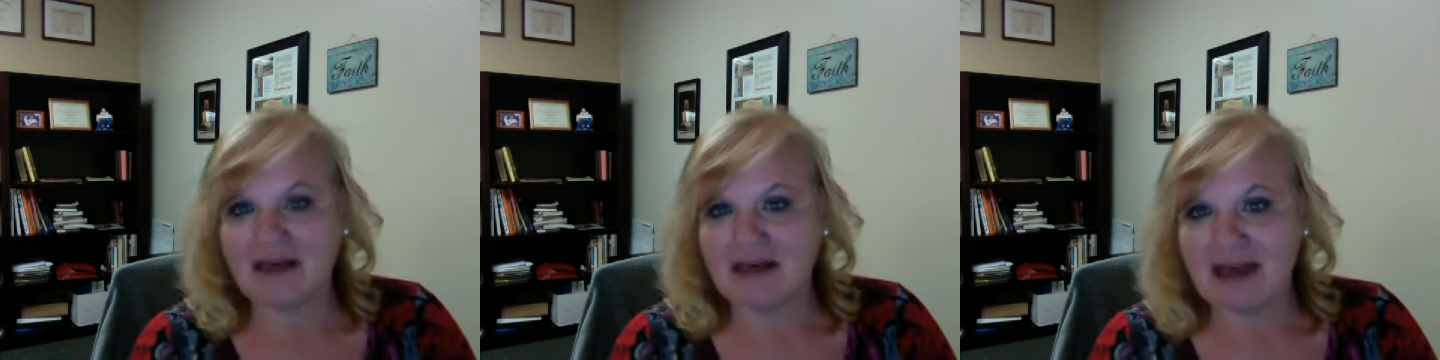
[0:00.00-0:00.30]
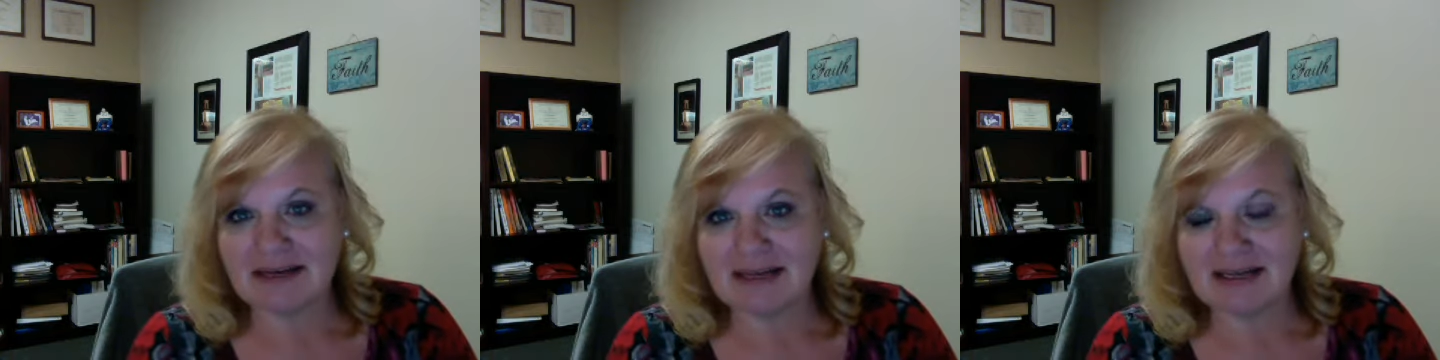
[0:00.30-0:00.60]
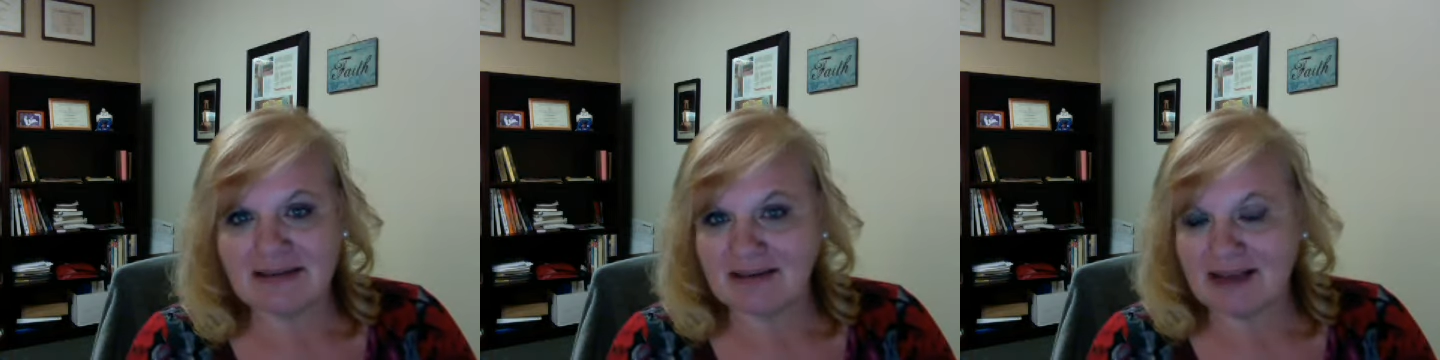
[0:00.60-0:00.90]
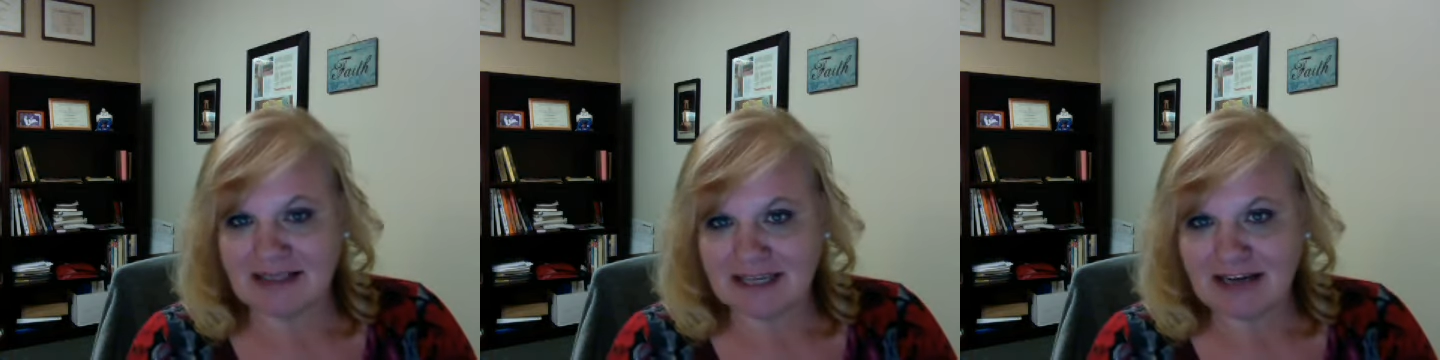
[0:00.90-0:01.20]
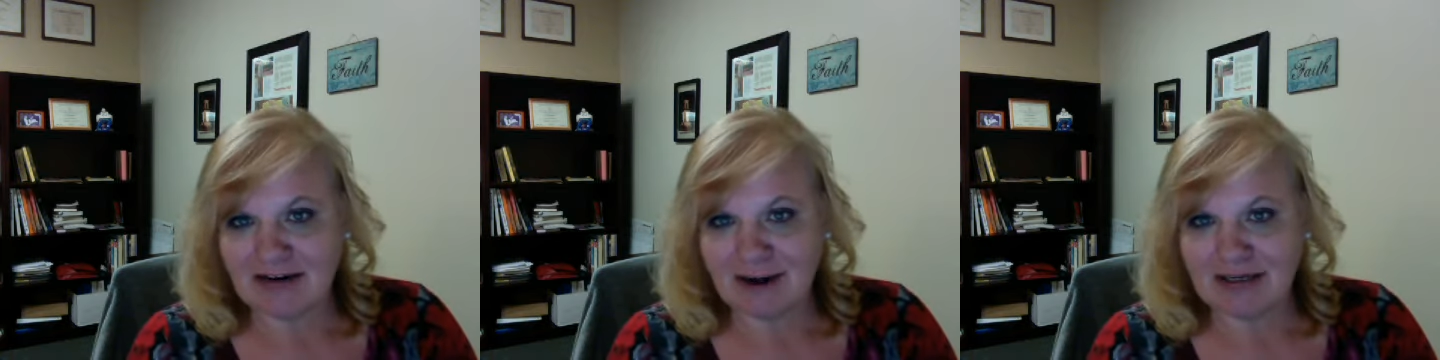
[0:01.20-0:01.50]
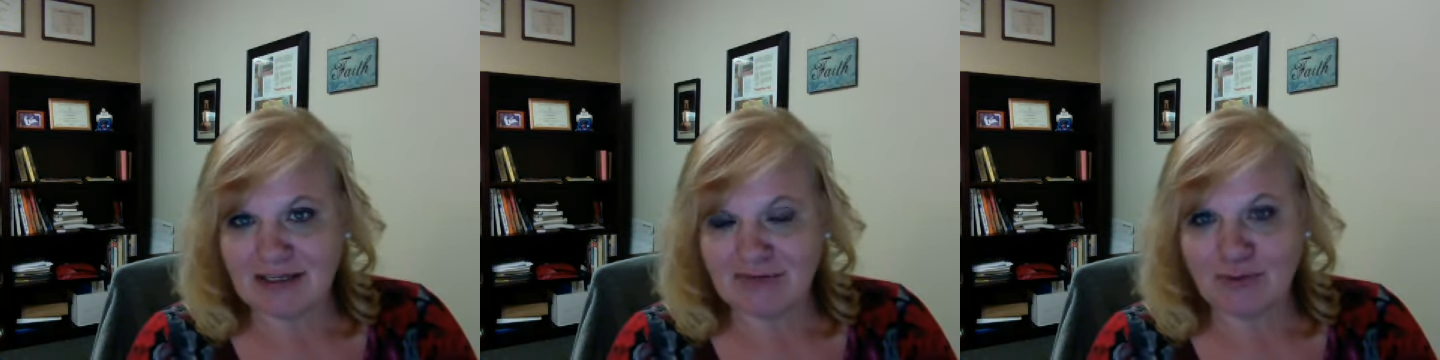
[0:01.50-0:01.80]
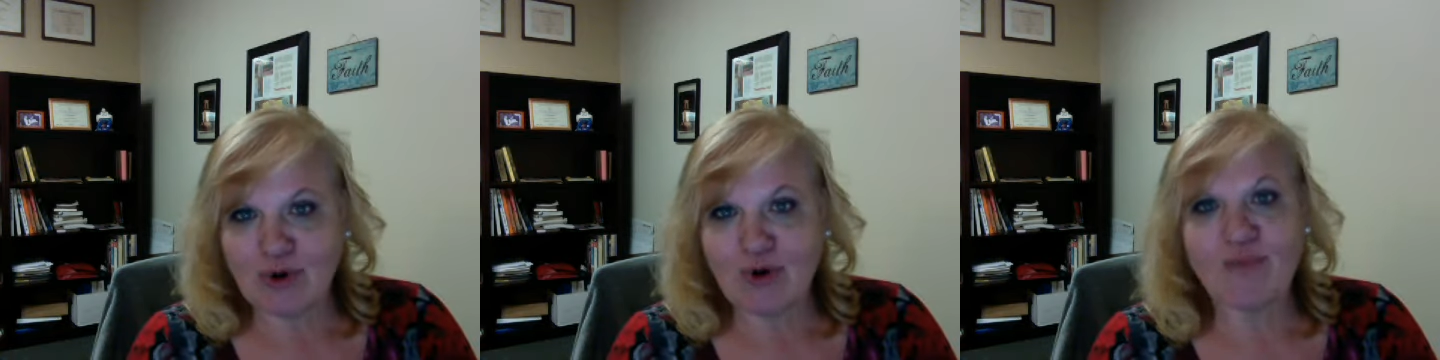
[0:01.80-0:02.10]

editing has taken on a different role,